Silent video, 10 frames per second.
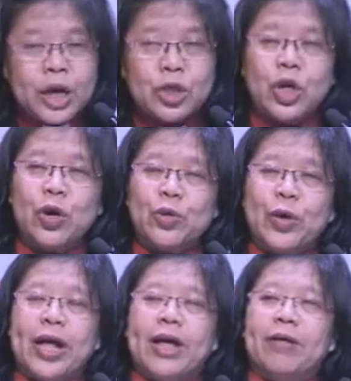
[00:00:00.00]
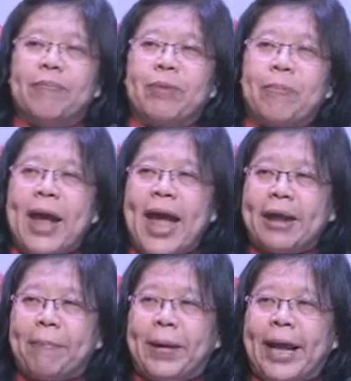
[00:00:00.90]
So prepare
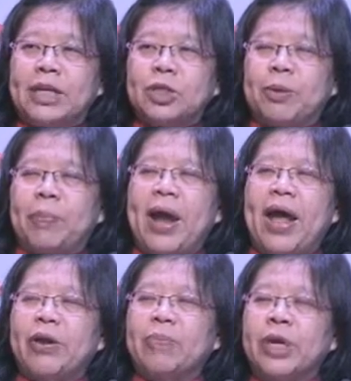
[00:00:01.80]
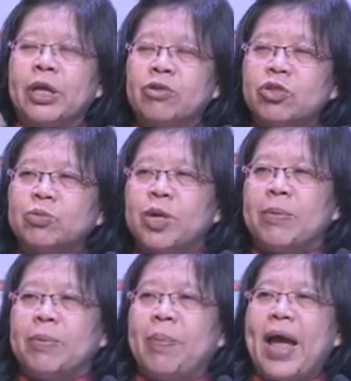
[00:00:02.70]
the place, prepare the meals,
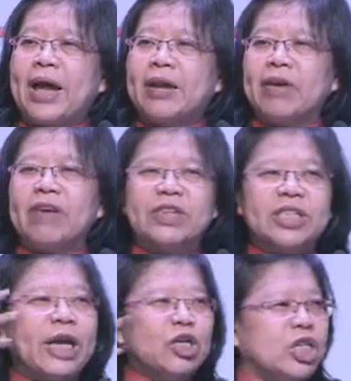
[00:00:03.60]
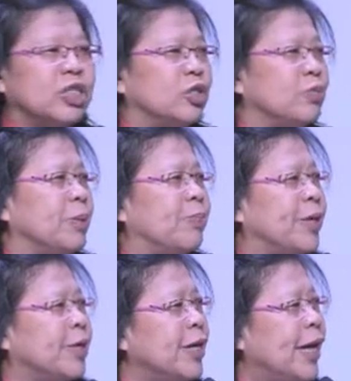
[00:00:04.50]
prepare the invitation to
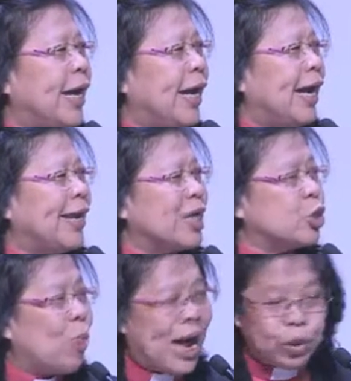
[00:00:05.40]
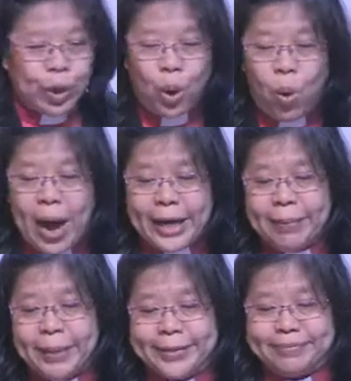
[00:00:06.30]
people. And that's one
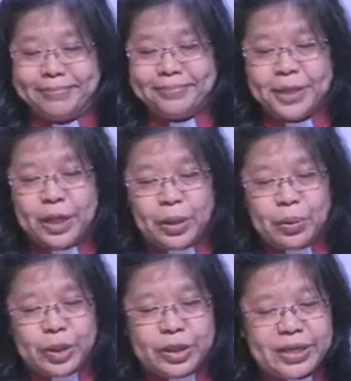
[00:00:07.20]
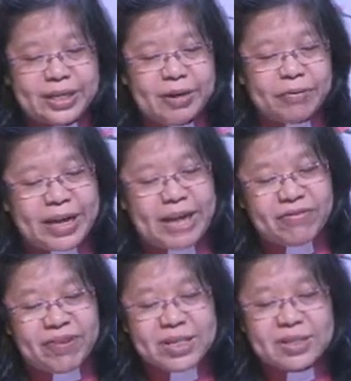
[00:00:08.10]
requirement, which it is, I want to
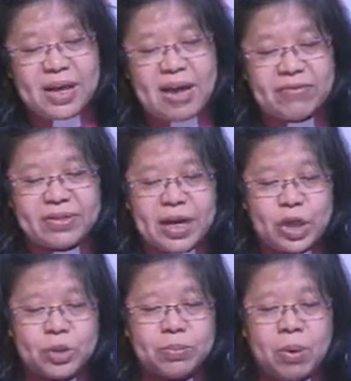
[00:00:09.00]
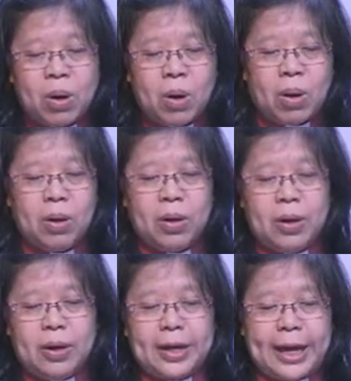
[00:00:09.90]
emphasize more.
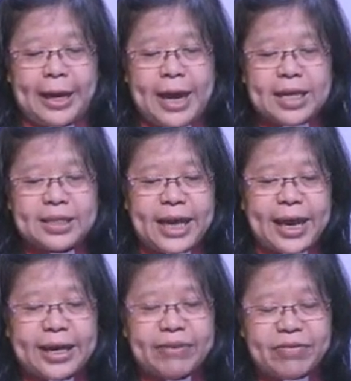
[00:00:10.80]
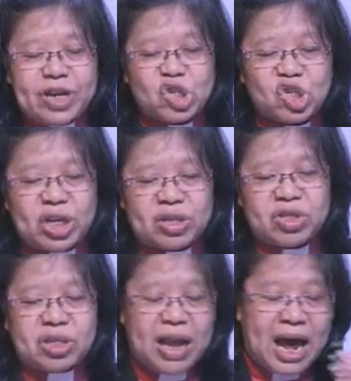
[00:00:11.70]
Okay? Say in verse 6,
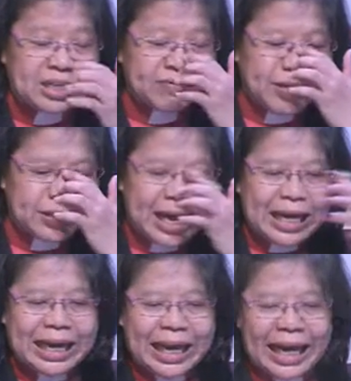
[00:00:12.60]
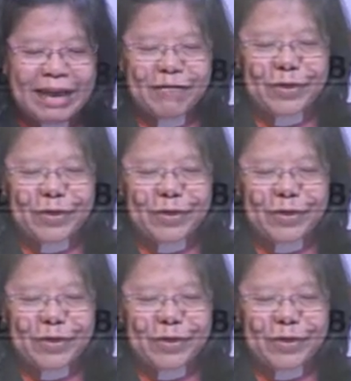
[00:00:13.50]
the last verse, leave